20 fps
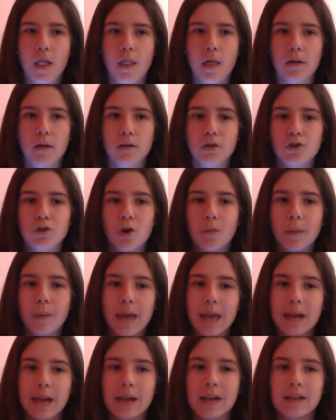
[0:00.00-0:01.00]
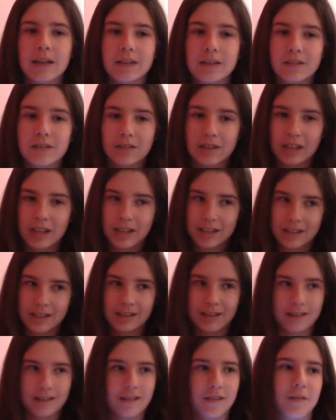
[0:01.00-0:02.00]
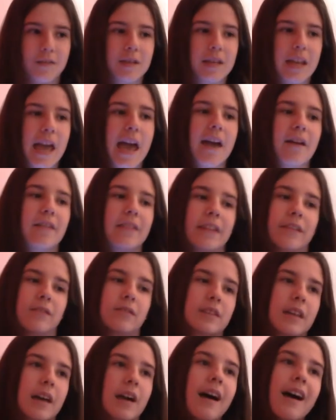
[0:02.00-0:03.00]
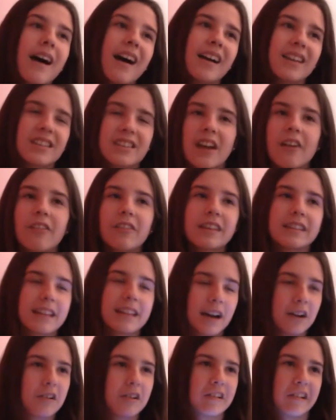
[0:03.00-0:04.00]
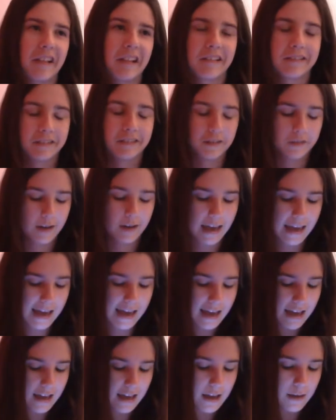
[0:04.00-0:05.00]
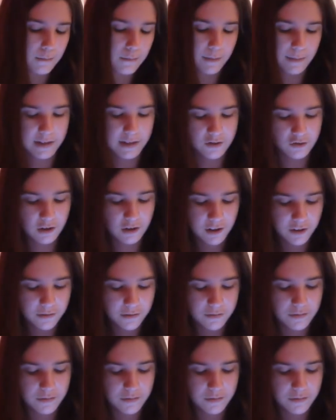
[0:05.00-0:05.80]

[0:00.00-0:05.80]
shopping, and you're like on dare, and they're like, ah, oh, shout this out, and you're like, no way. I mean, truth.